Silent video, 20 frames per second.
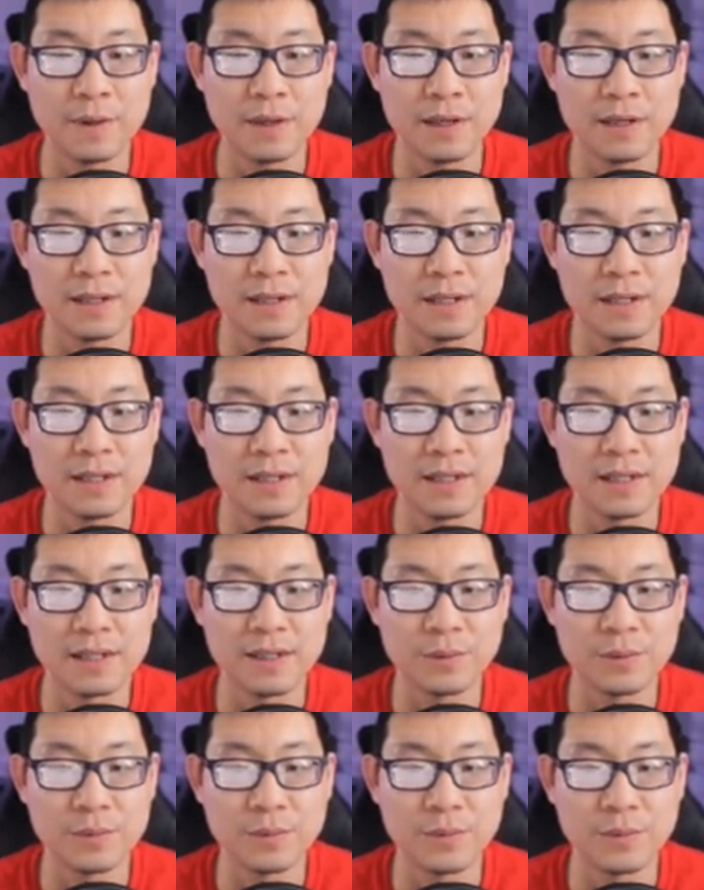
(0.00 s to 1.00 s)

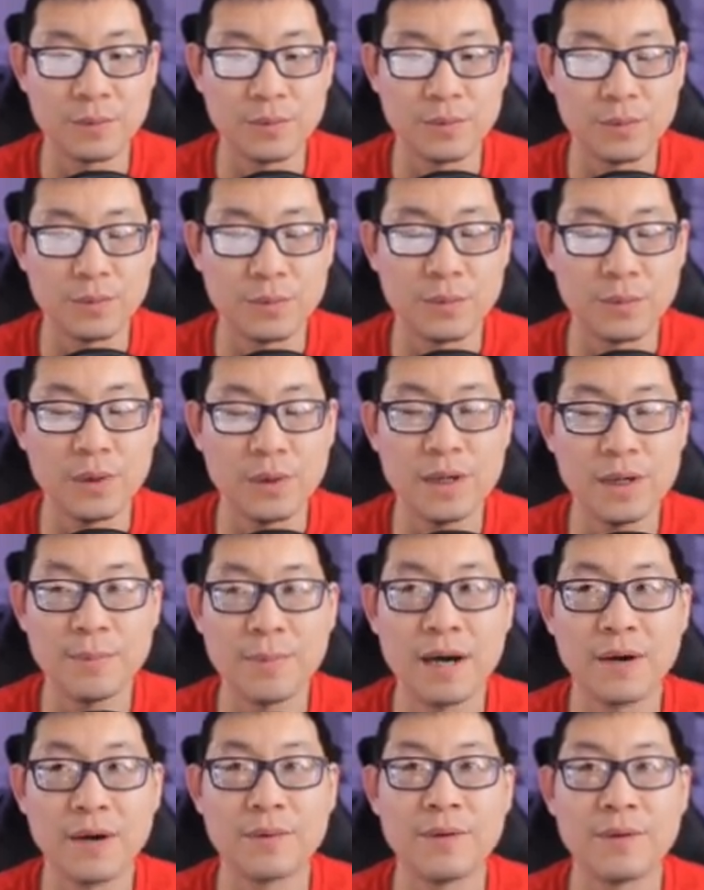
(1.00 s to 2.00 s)
And what
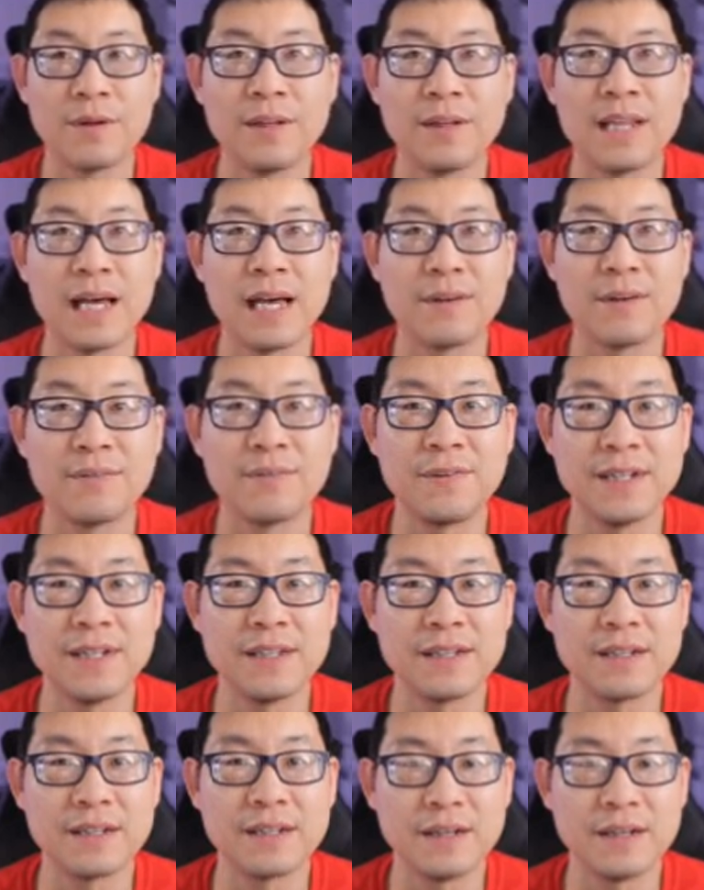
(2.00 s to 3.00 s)
about that
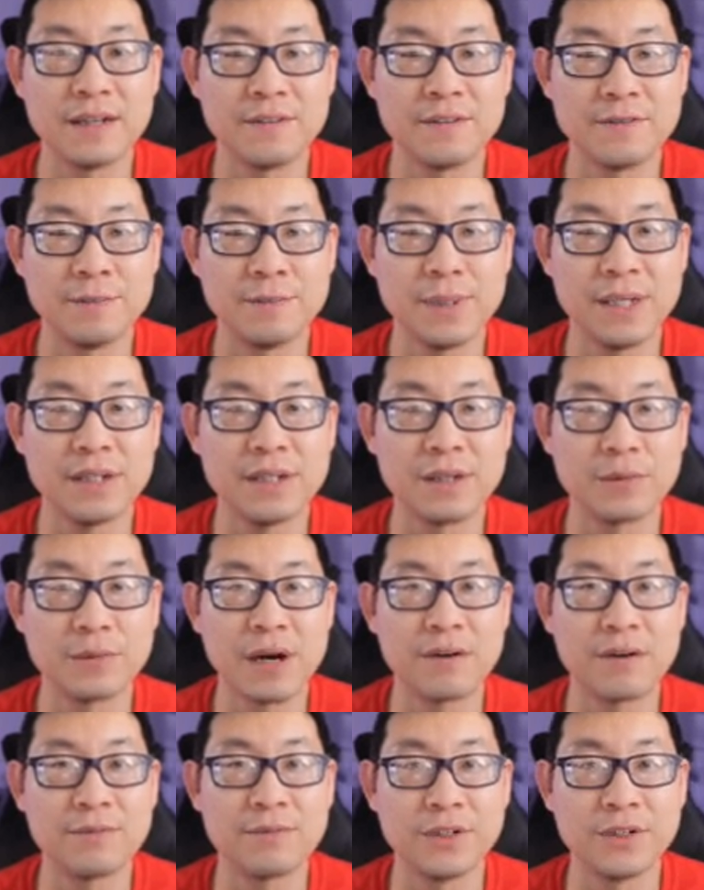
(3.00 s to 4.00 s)
feeling of being
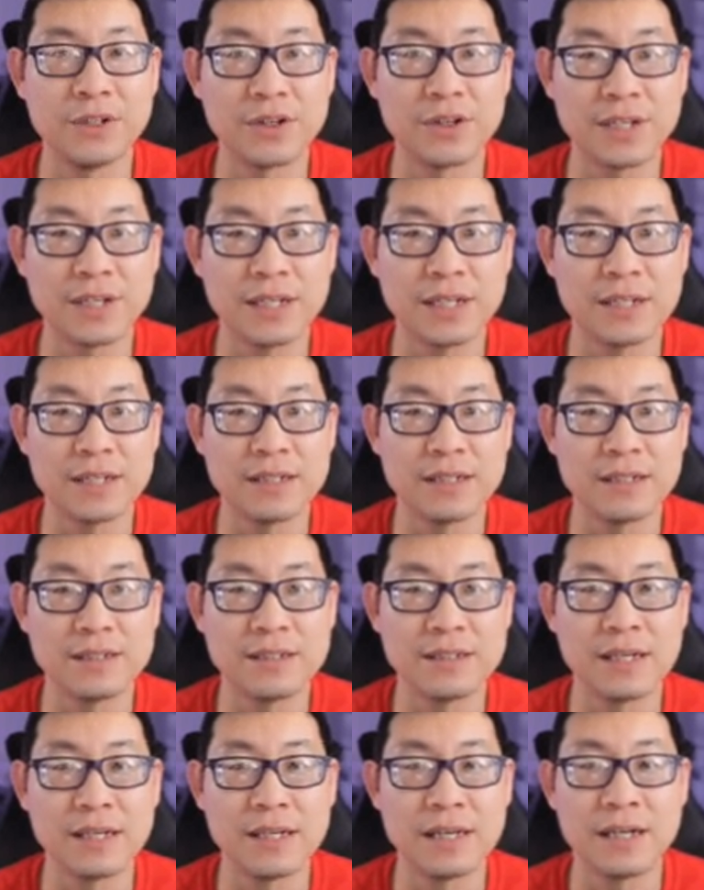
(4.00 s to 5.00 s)
around for your
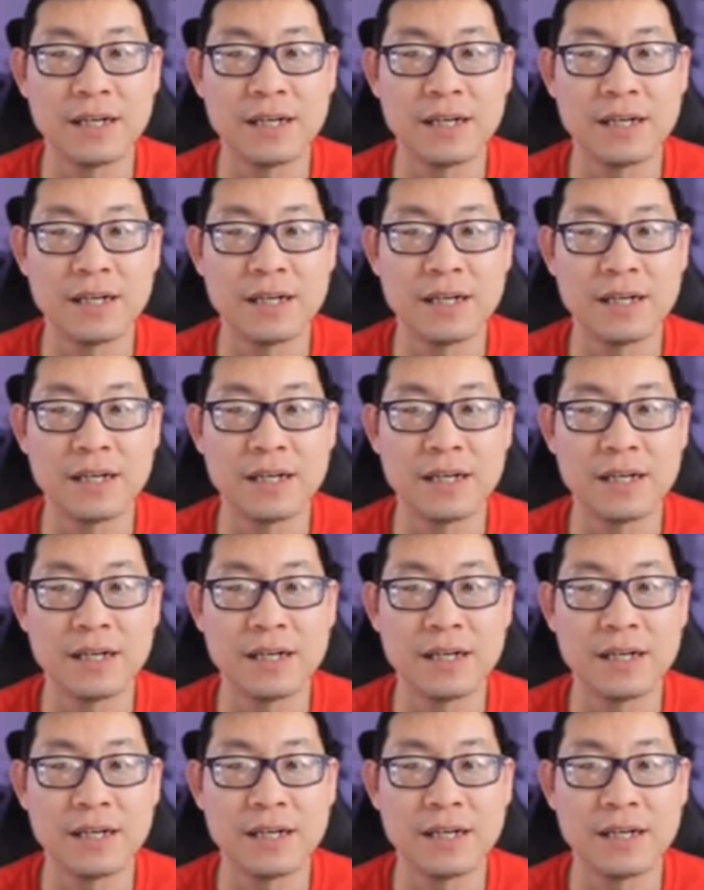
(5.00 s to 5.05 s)
kids,